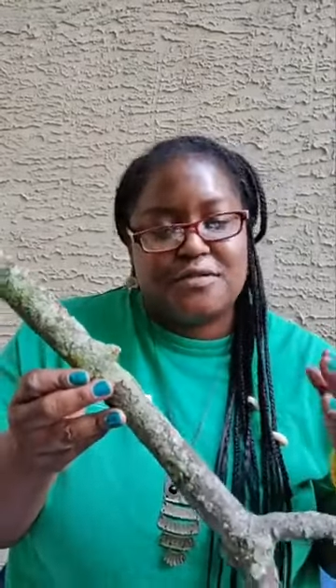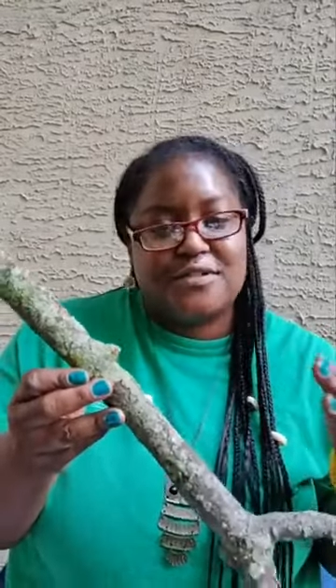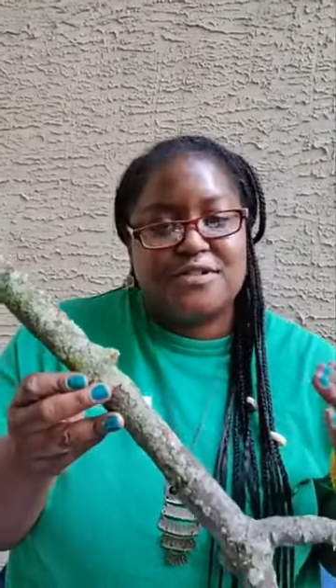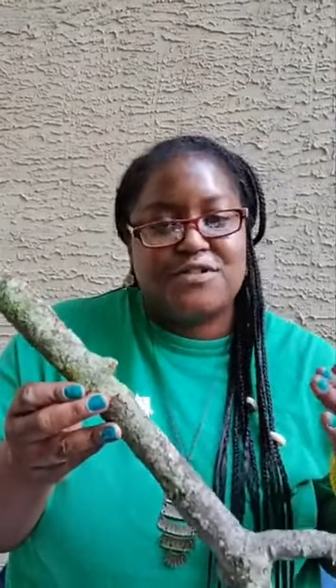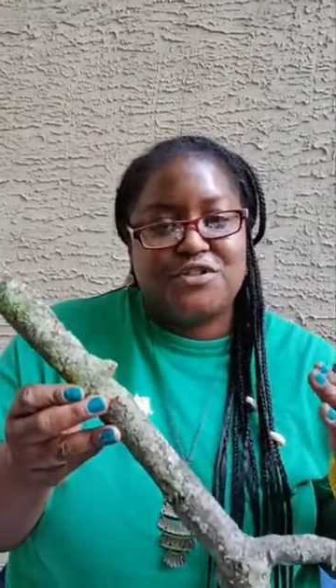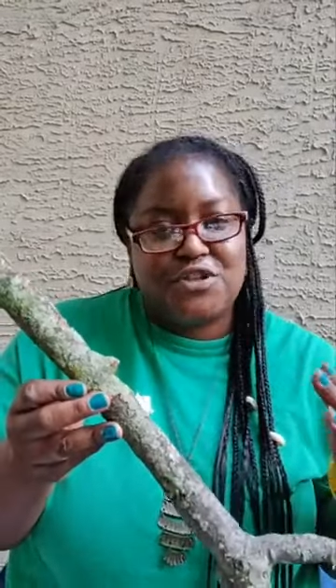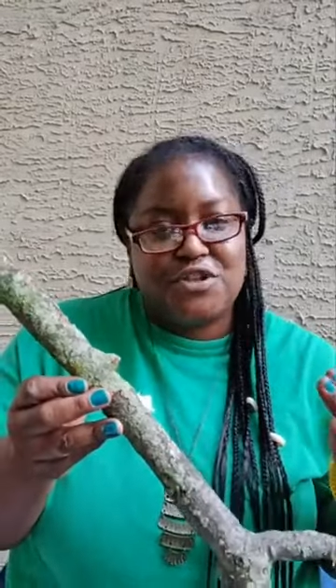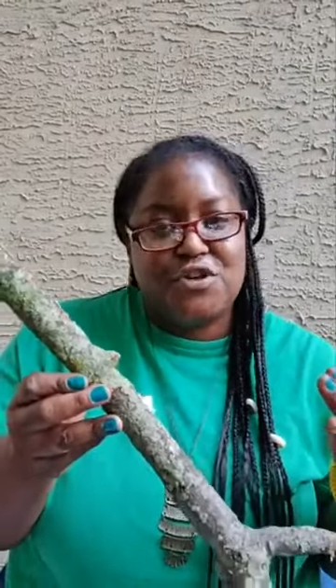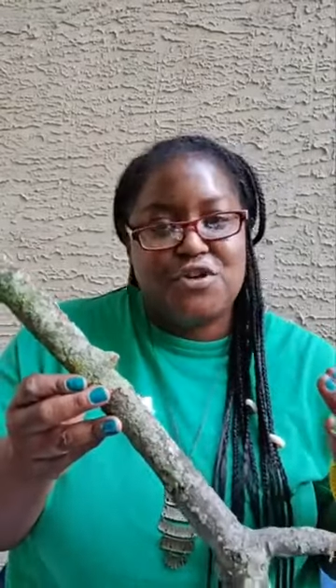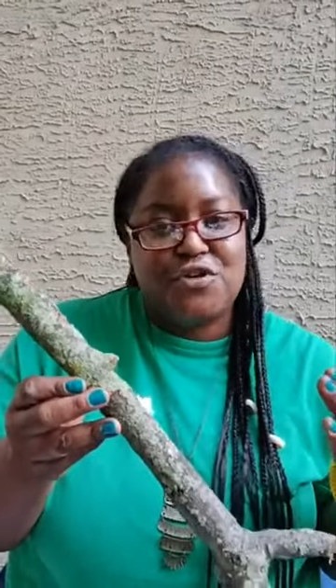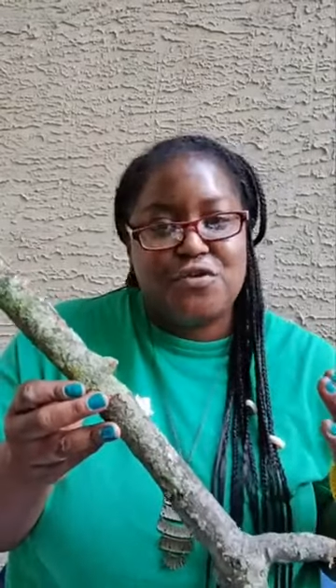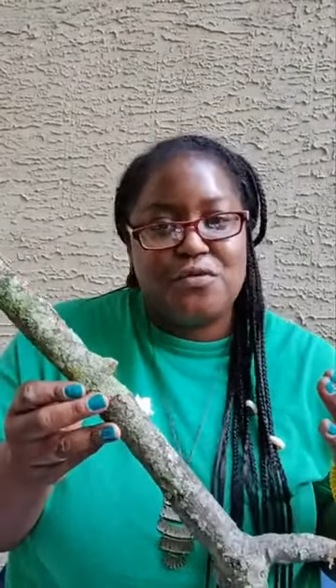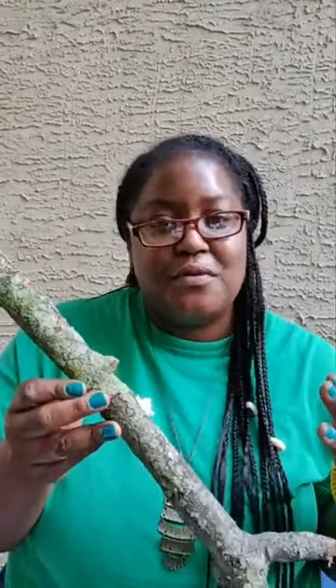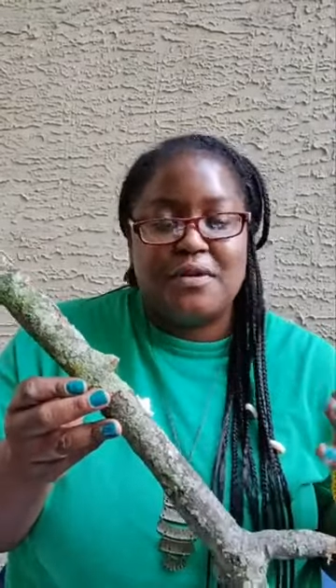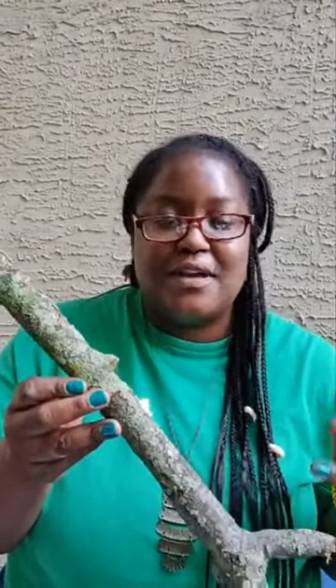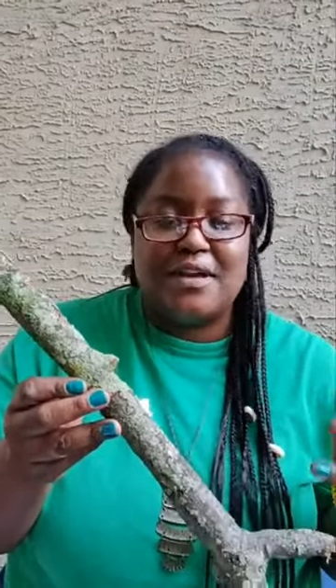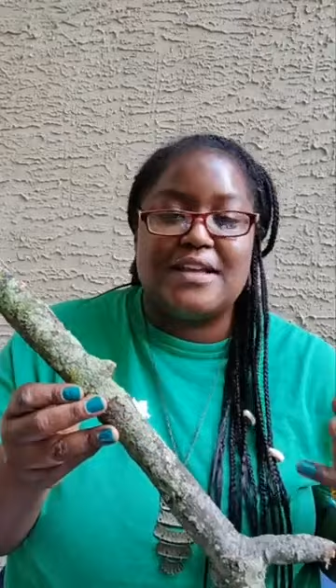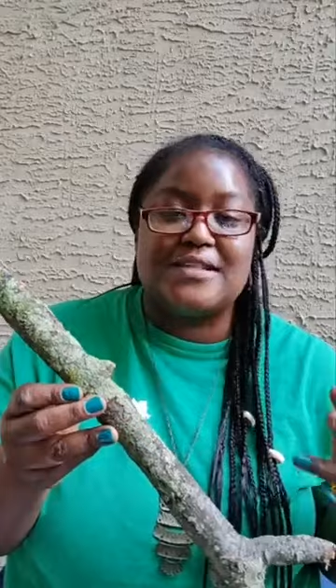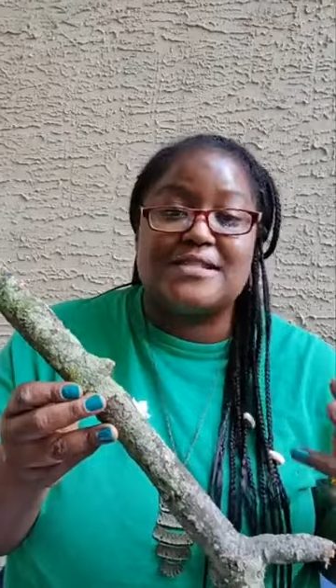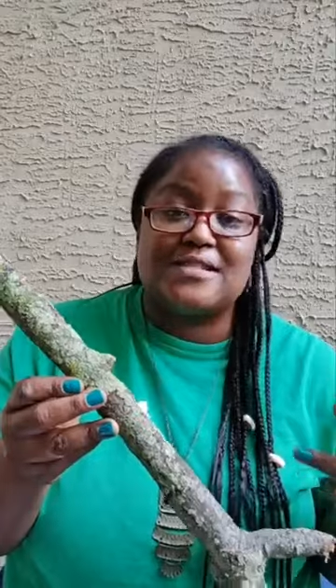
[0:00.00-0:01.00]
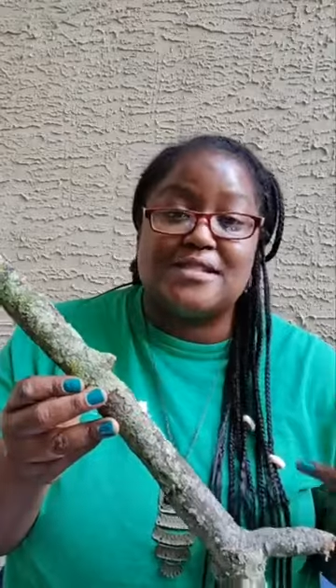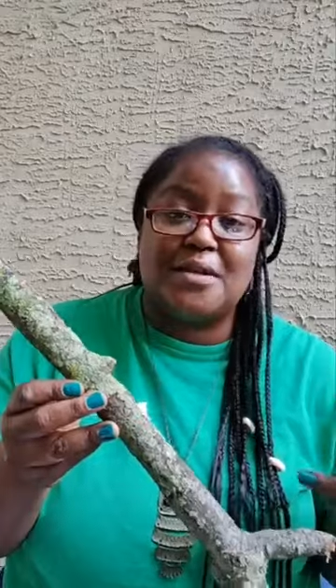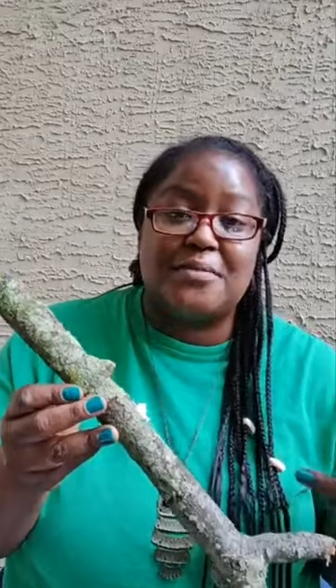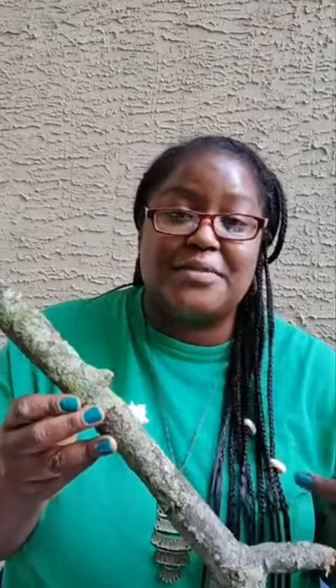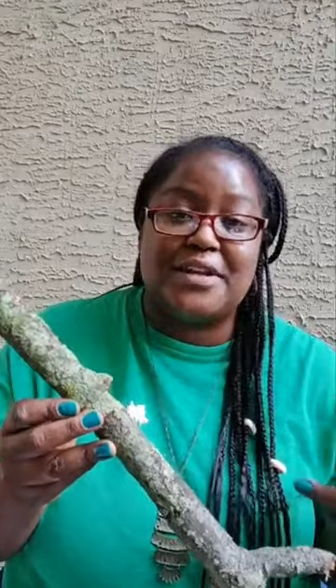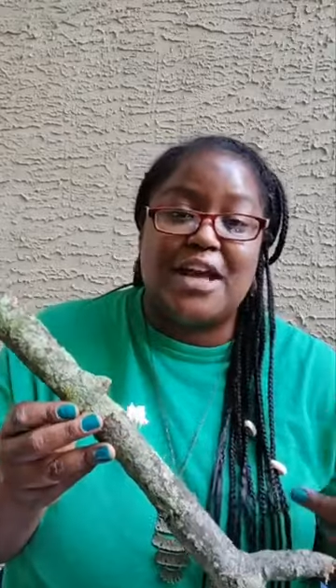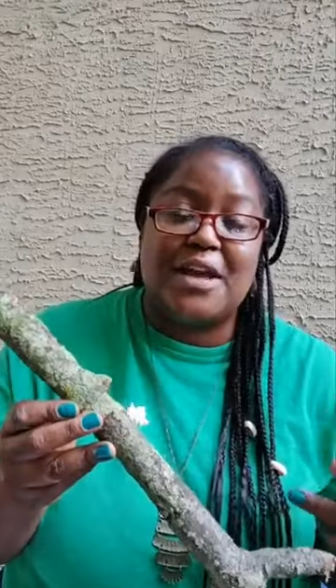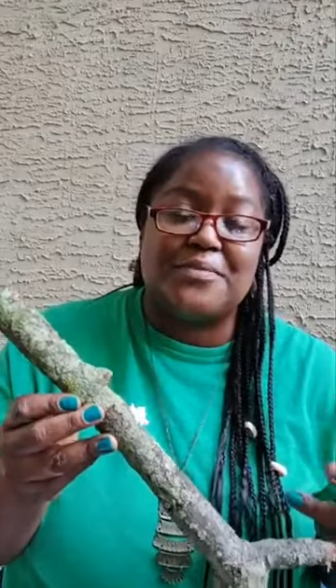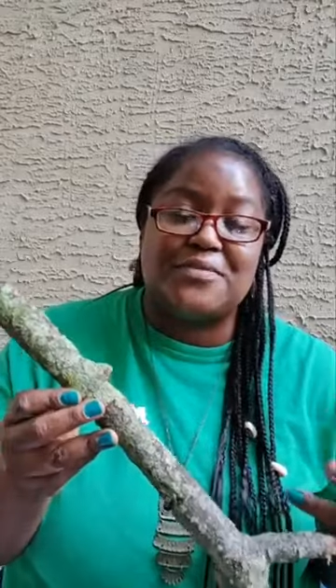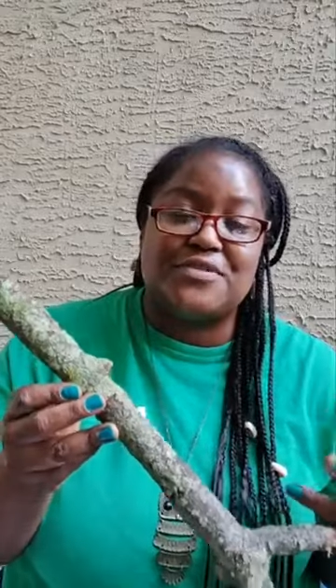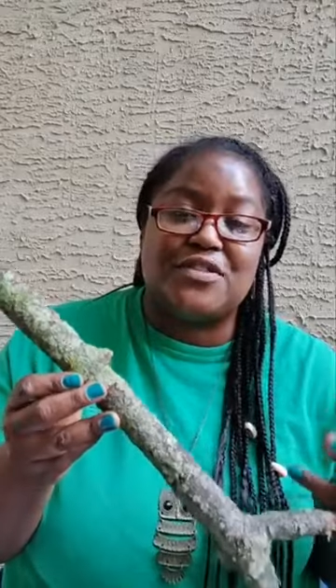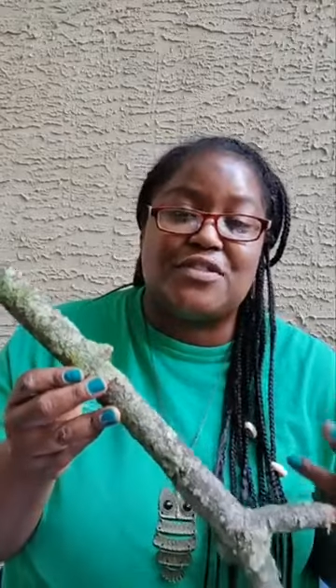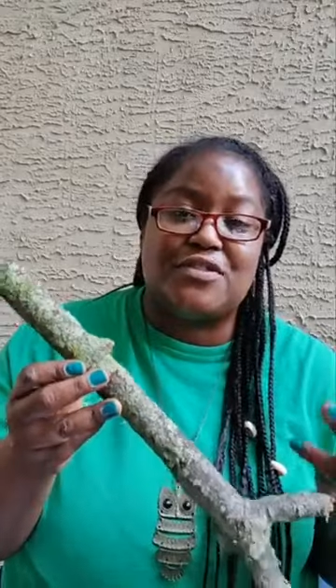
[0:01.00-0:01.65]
two and sometimes